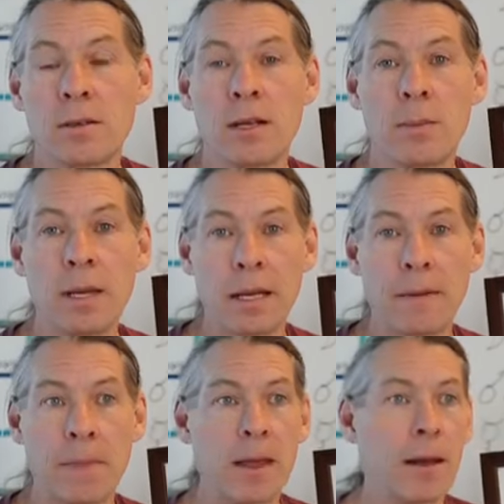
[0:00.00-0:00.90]
a minute
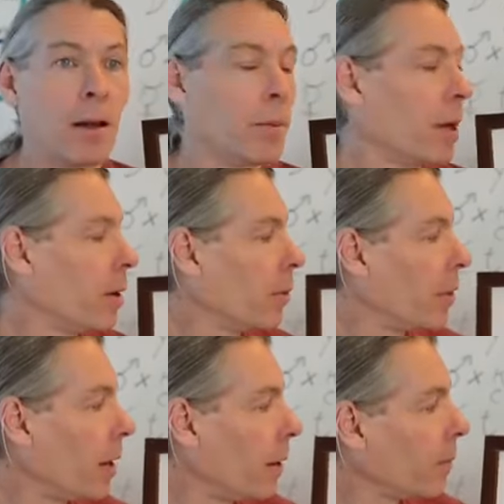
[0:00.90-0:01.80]
and help me out with
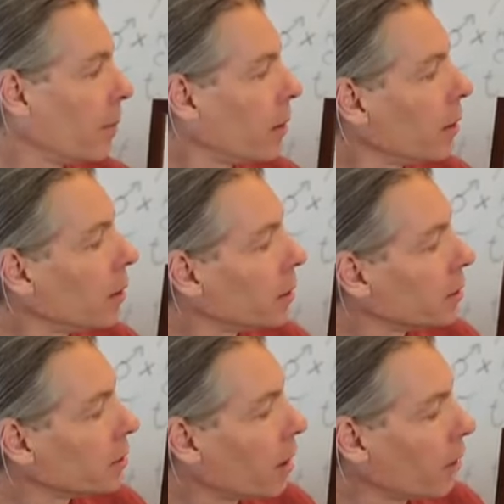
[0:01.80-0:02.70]
that.
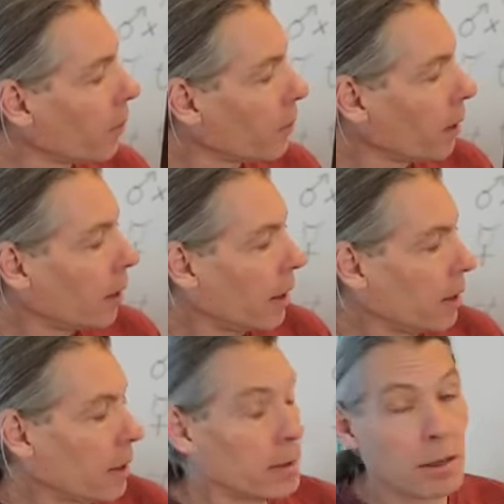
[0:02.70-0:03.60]
So I
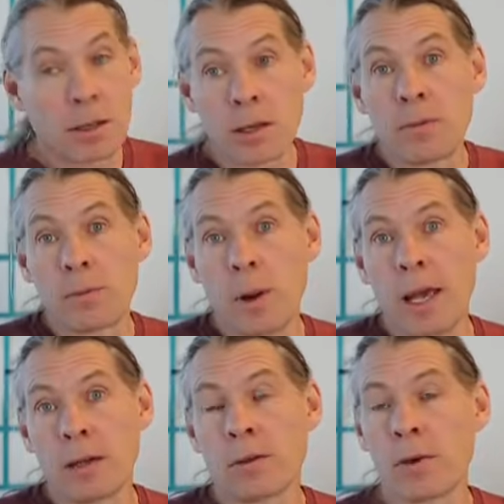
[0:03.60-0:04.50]
think that's a good
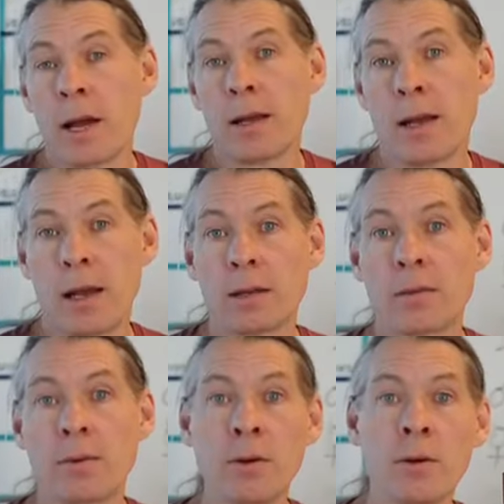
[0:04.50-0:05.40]
way to write in X.
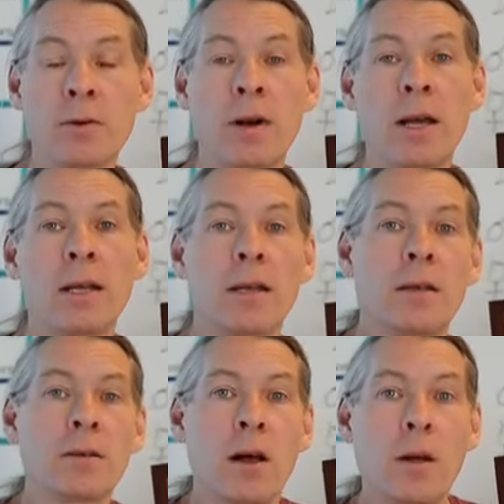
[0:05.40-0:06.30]
Fluid writing
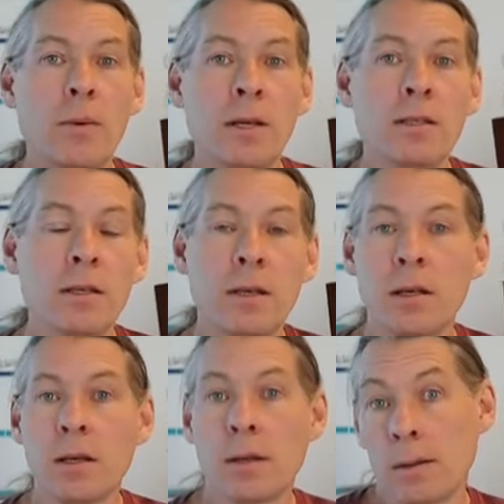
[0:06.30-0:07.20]
is always,
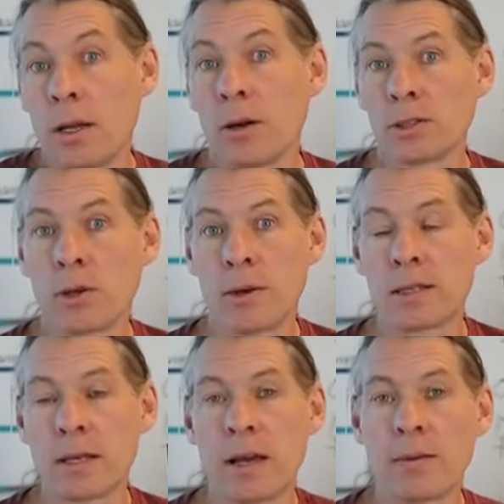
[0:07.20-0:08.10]
showing a
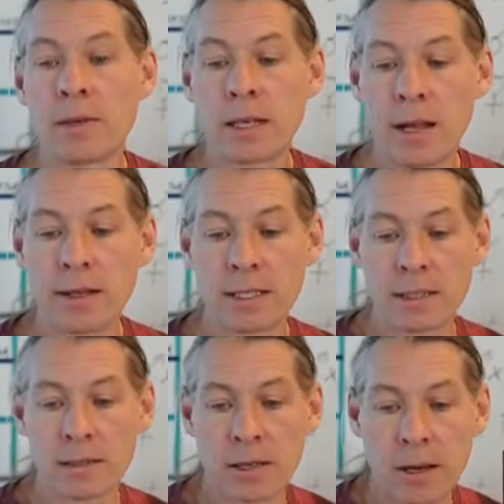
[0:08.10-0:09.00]
sign of
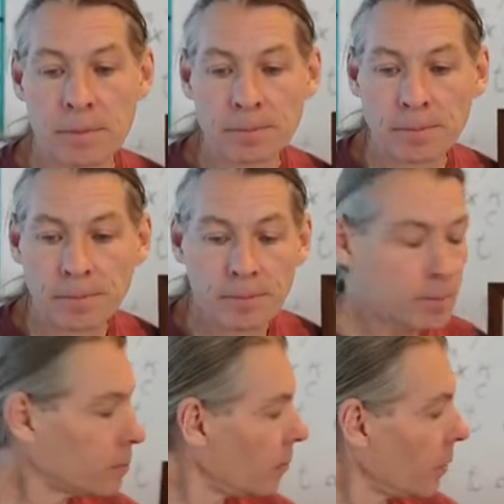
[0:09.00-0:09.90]
intelligence, right?
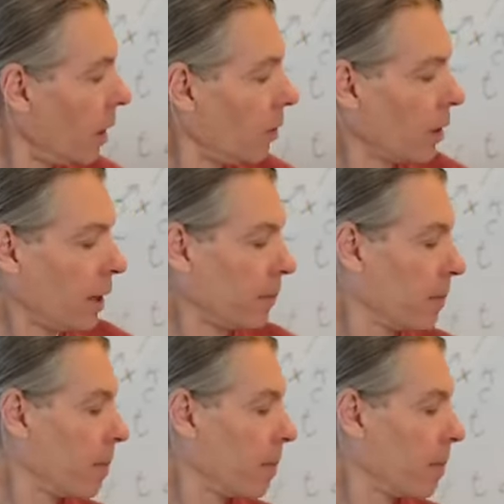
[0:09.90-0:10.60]
Okay,